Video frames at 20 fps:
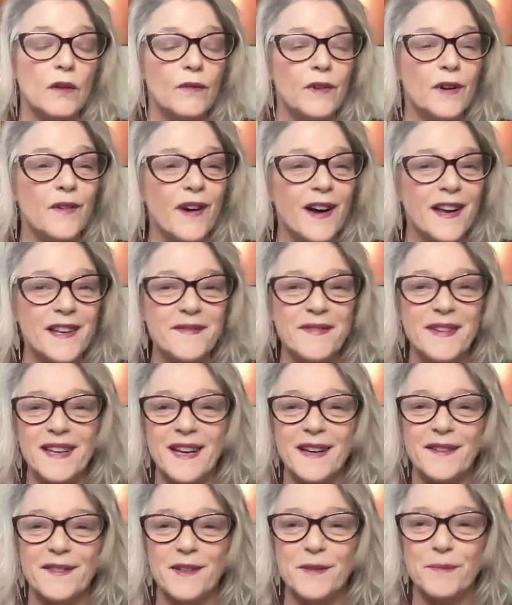We want to be
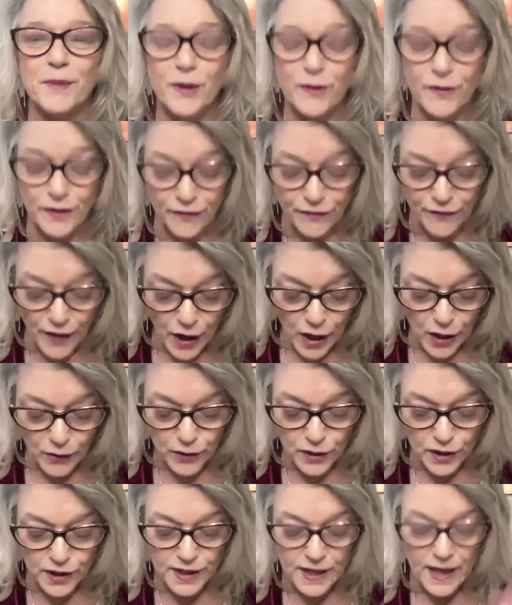able to move it
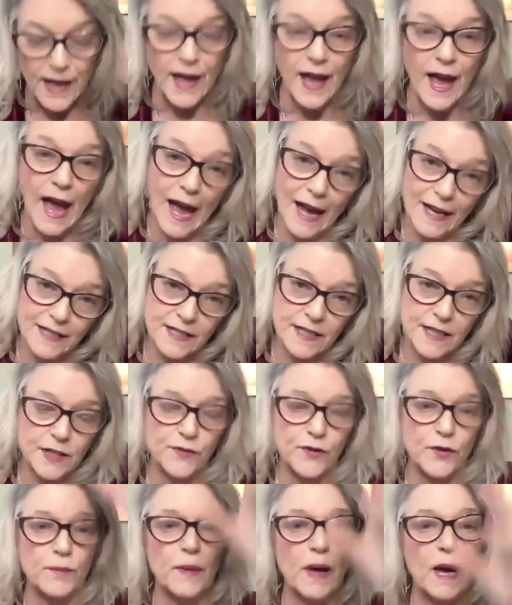forward, access
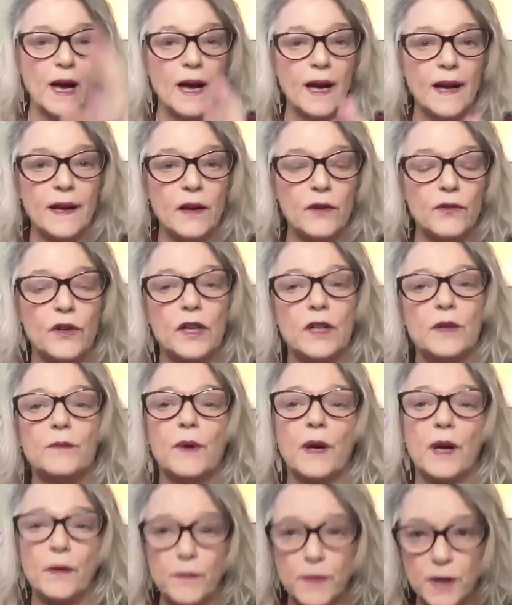from the higher realm,
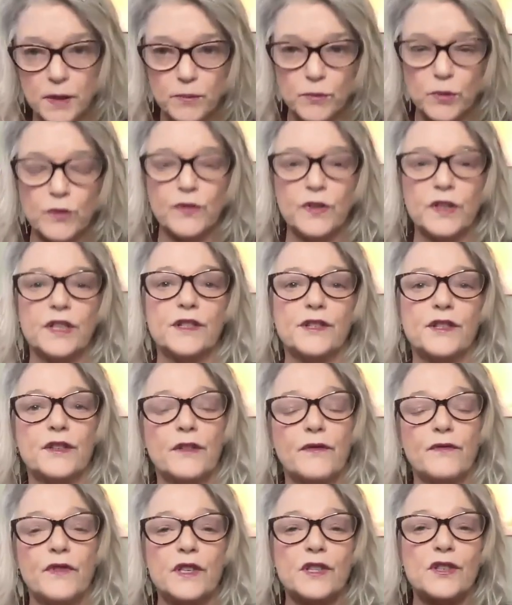come in, move it into
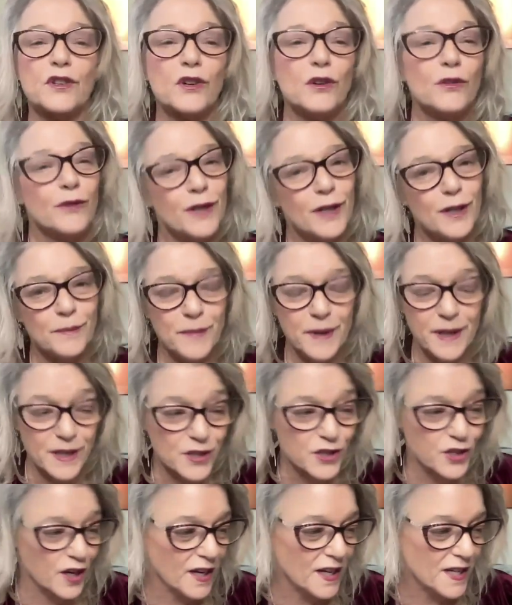the physical realm.
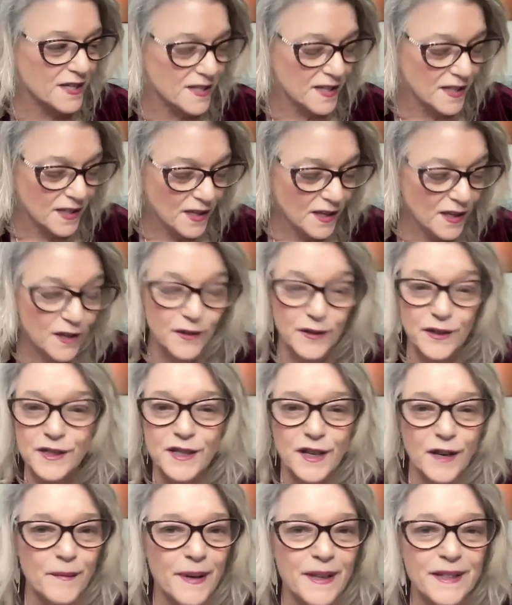Because, yes, we were
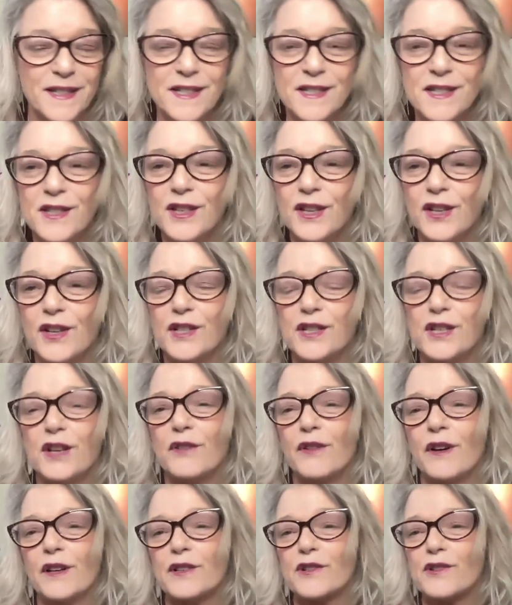talking about this in the
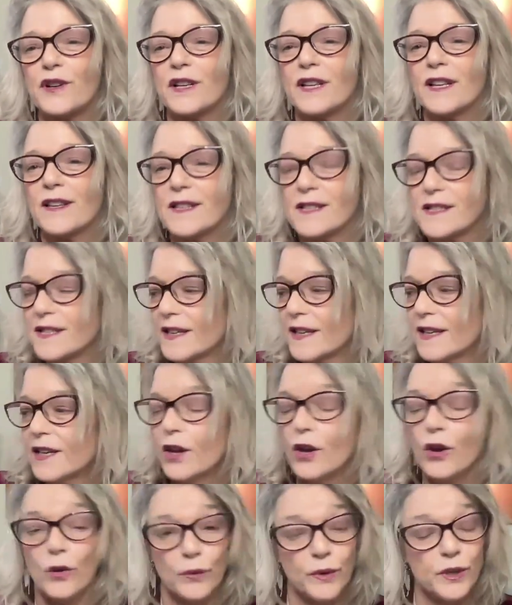Akashic Record training last night.
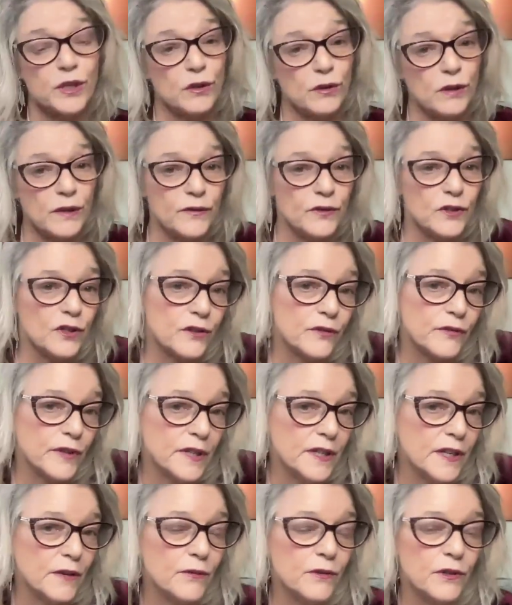We do live in the
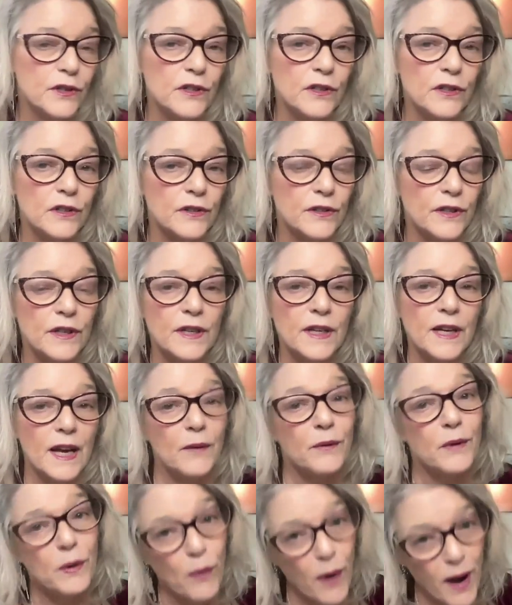3D world.
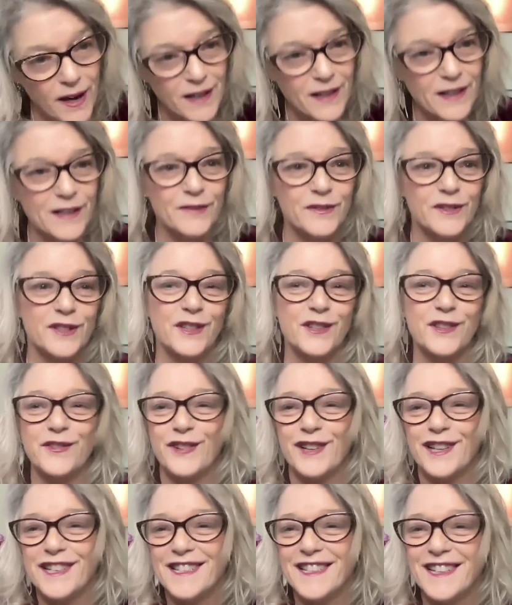We want to live in the
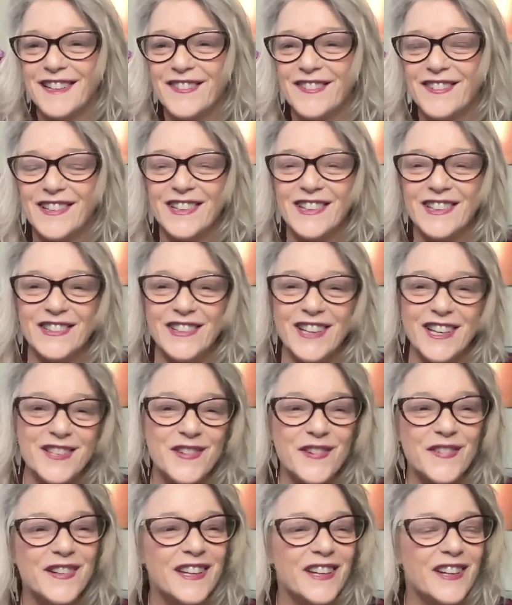3D world. That's
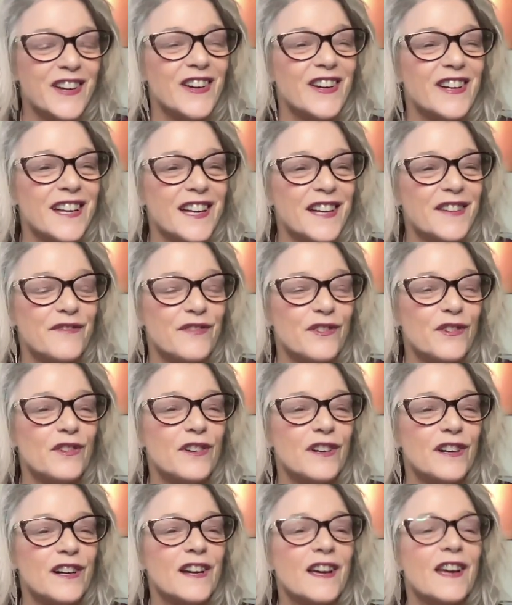what we incarnate
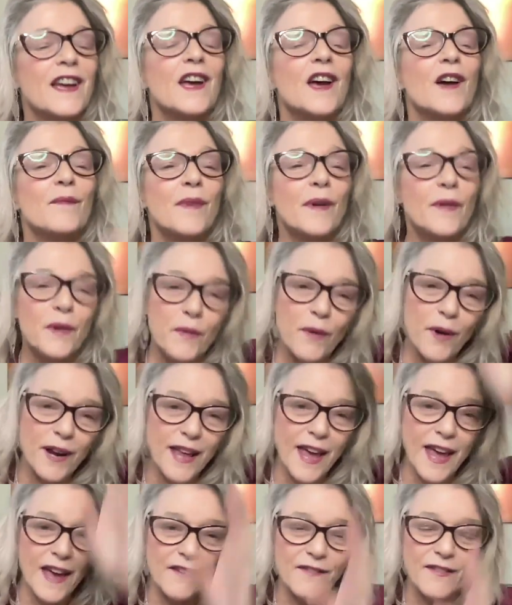for. But we want
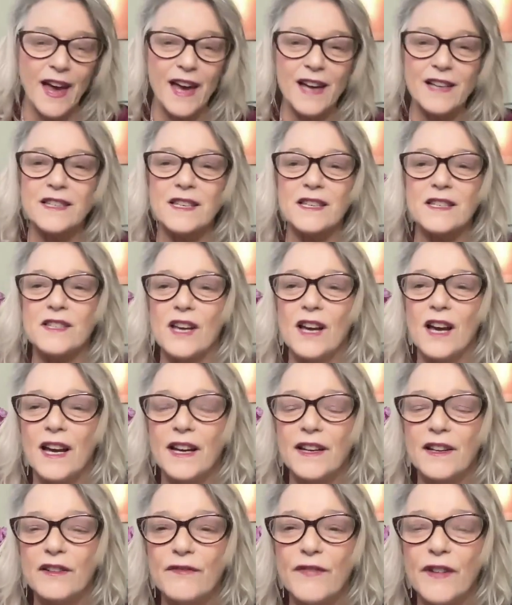to have access to
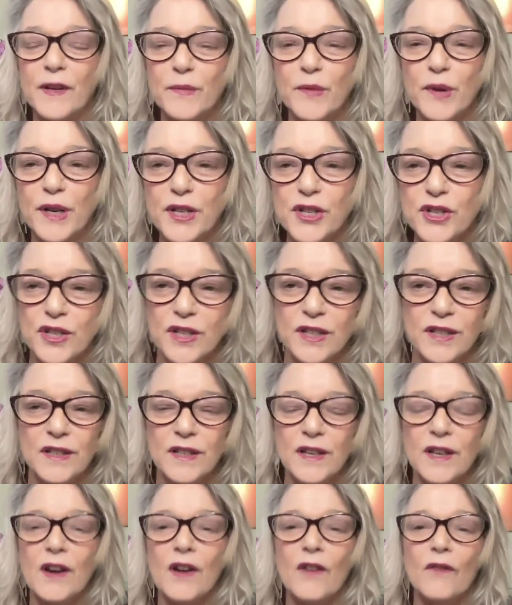higher vibration.
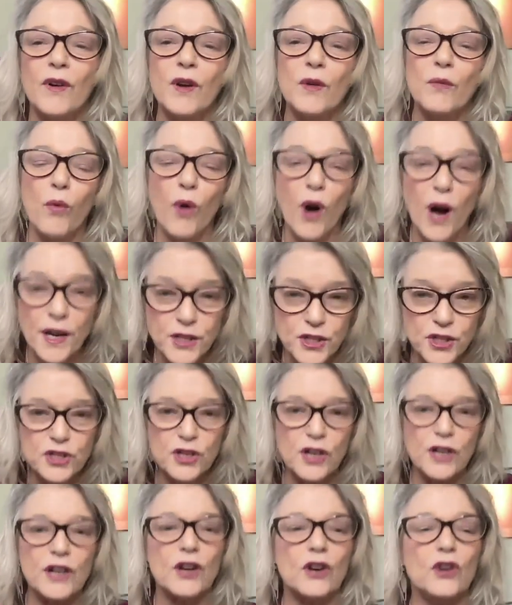We want to
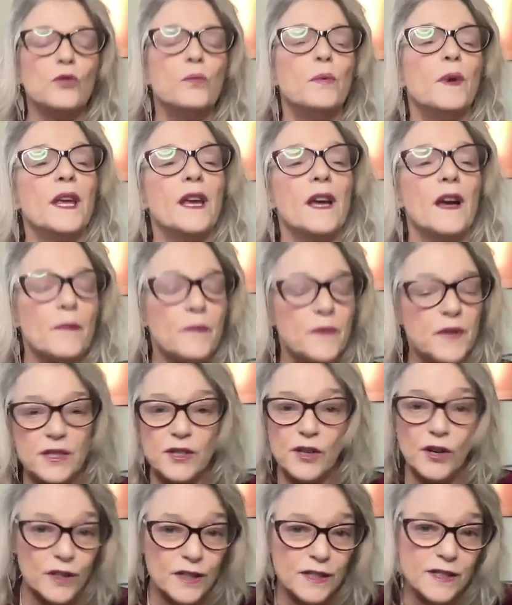start opening up
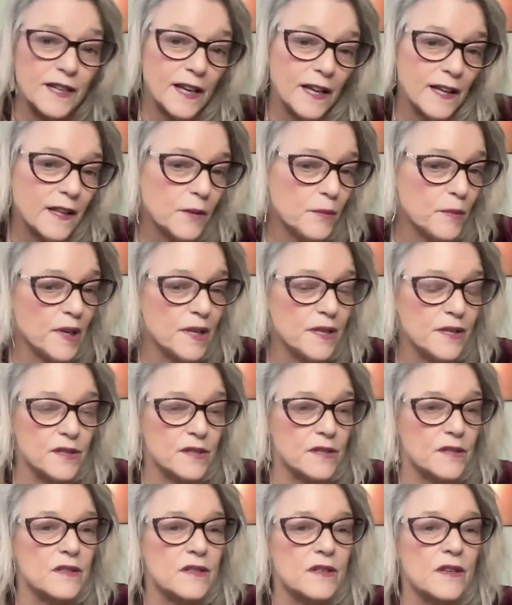this on a daily
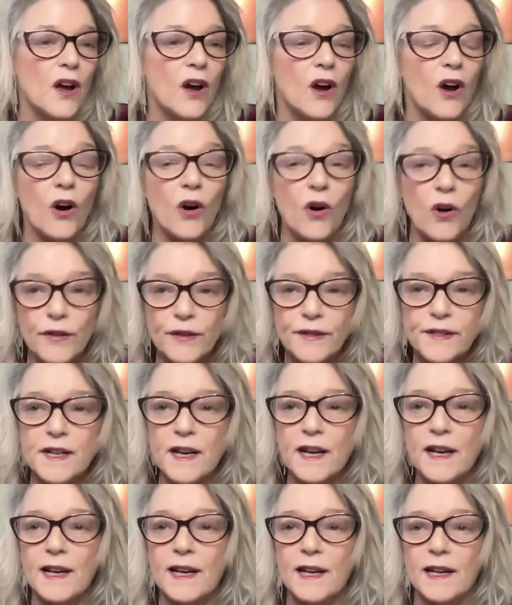basis, all the
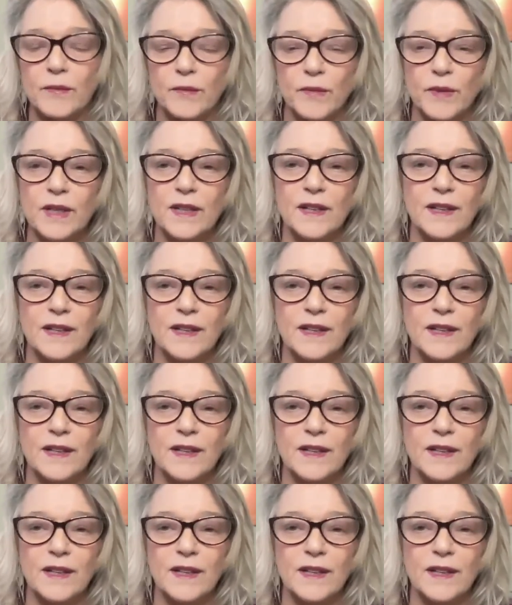time.